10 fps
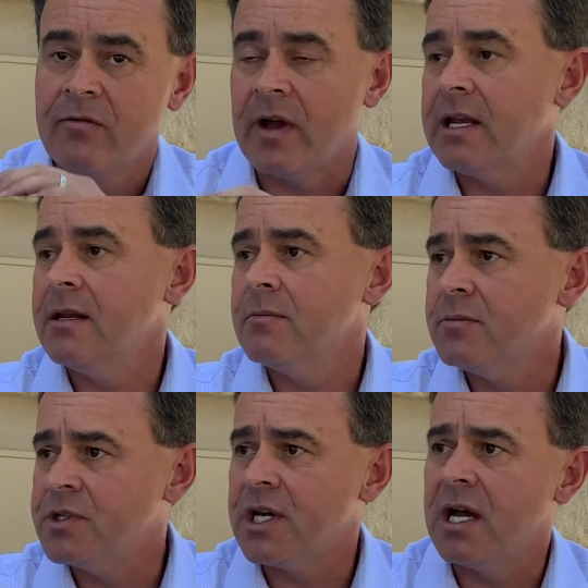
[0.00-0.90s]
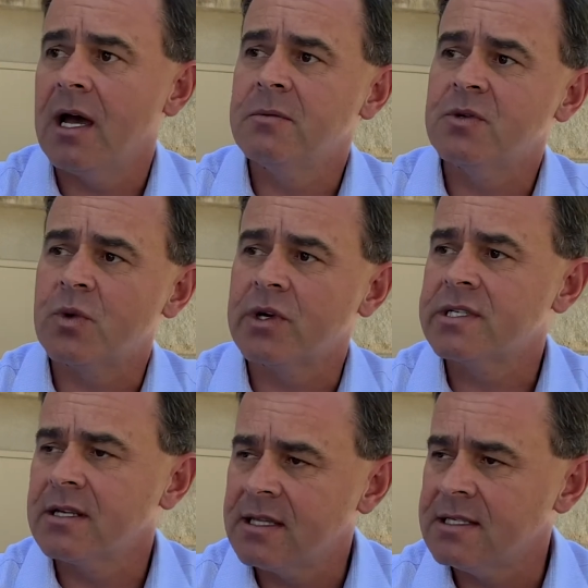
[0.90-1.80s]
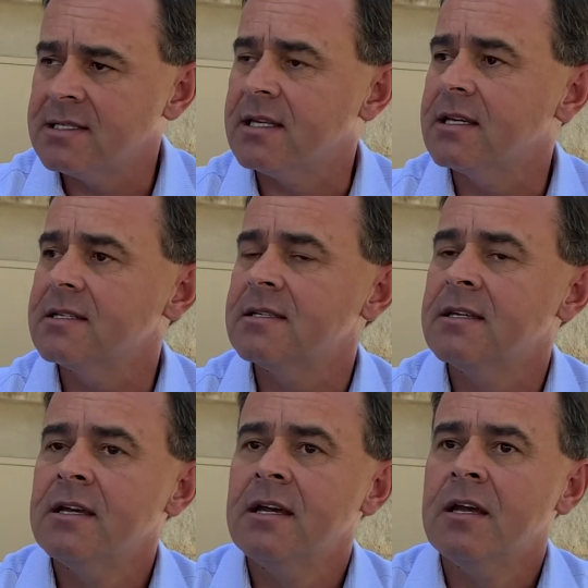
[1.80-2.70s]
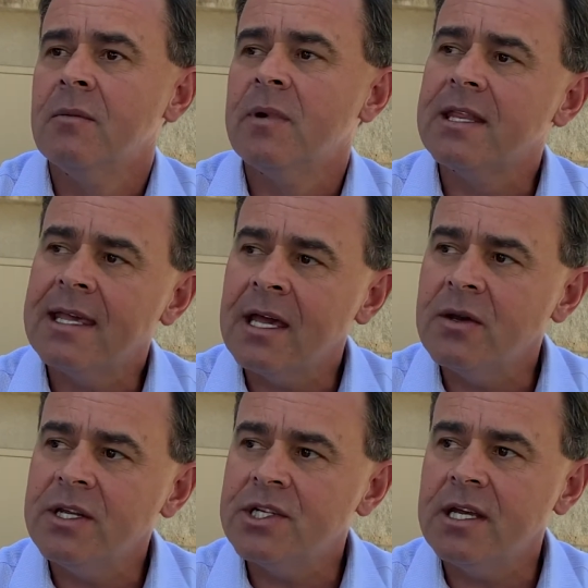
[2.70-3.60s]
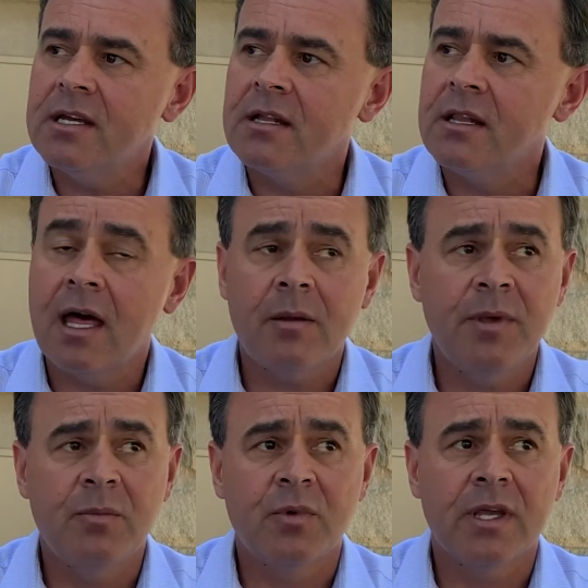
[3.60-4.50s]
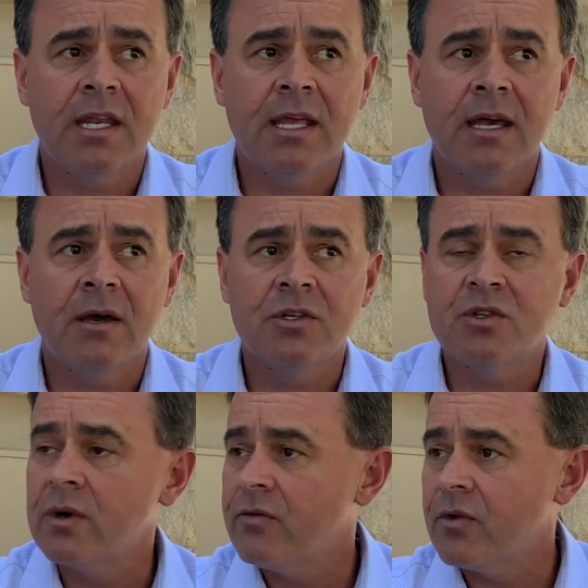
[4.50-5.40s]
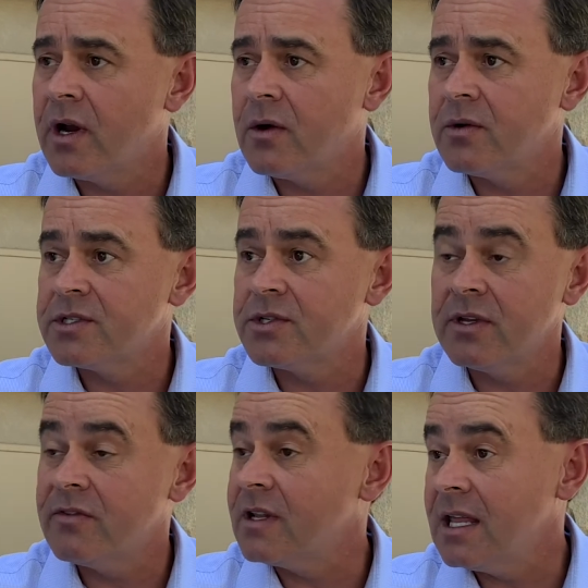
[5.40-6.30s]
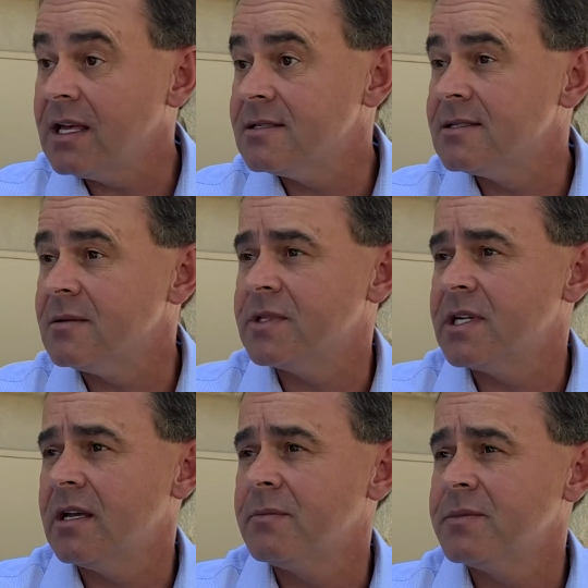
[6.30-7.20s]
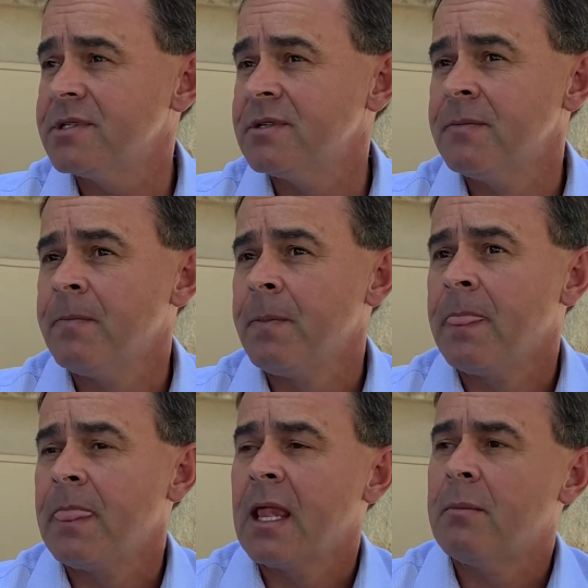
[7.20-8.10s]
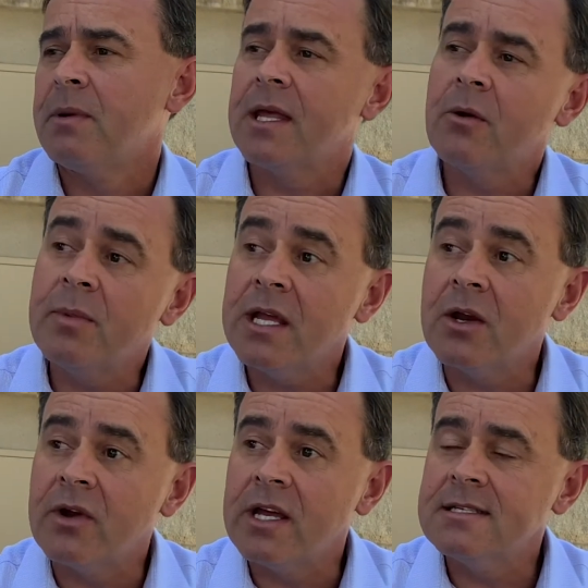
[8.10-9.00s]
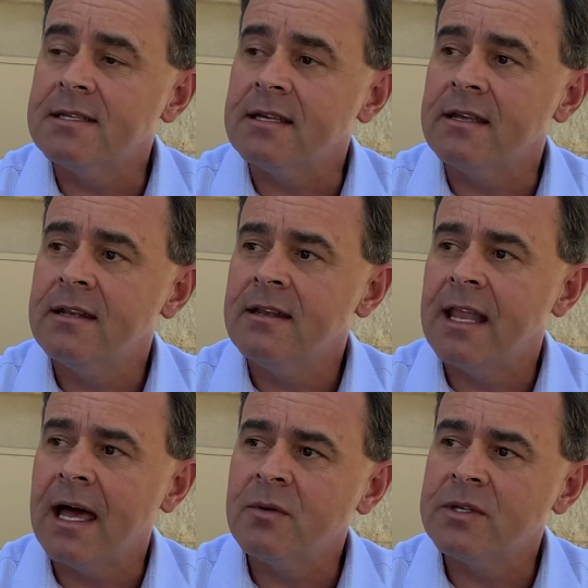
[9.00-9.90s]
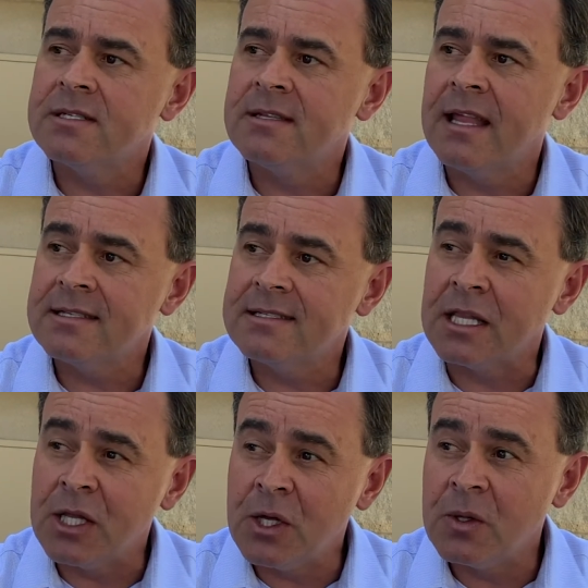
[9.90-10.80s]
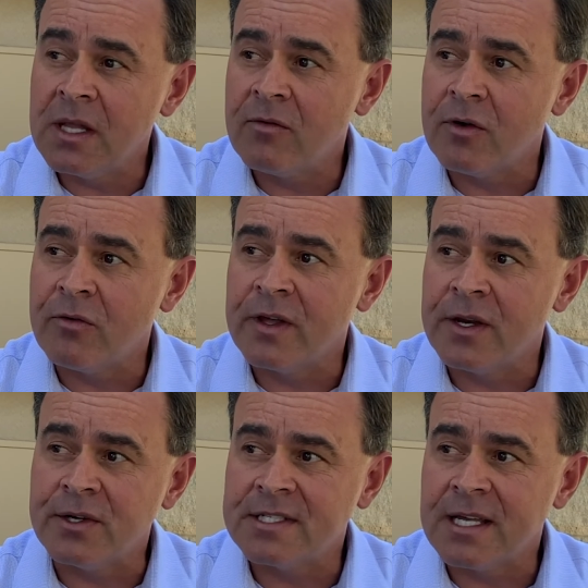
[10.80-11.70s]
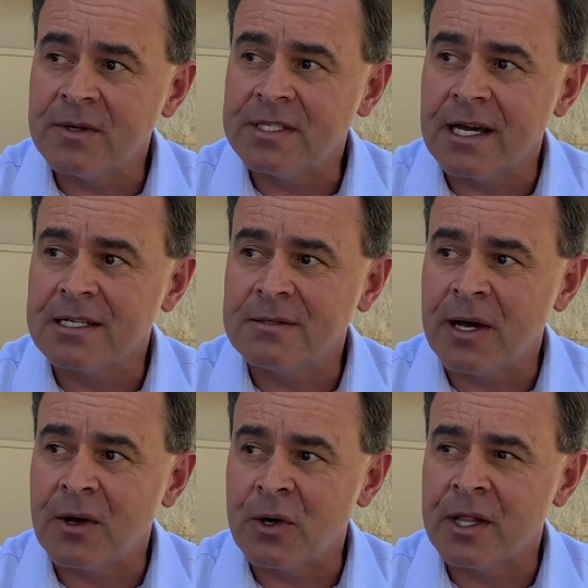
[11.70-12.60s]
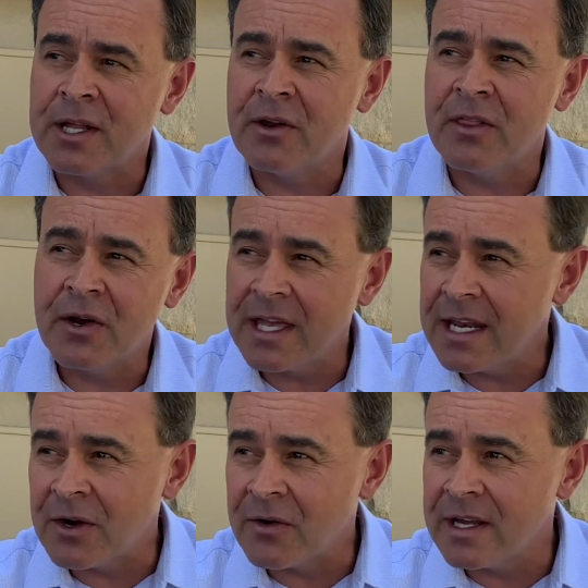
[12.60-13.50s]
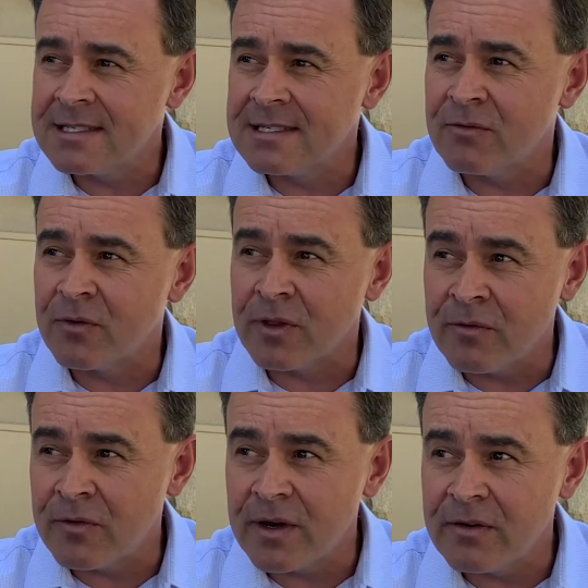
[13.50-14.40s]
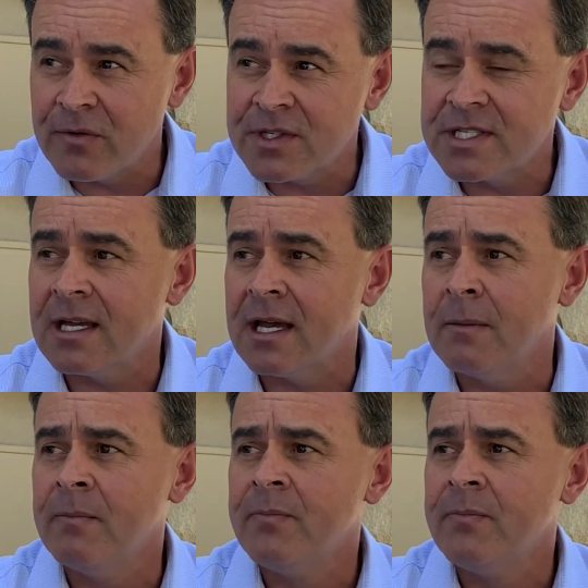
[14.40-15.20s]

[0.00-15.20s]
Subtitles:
find them jobs, works, these things. But at the county jail, a lot of people are getting out in 24 hours or even less sometimes. But they were being arrested. That's the low-level offenders that we talked about earlier. And they're getting arrested for the very first time.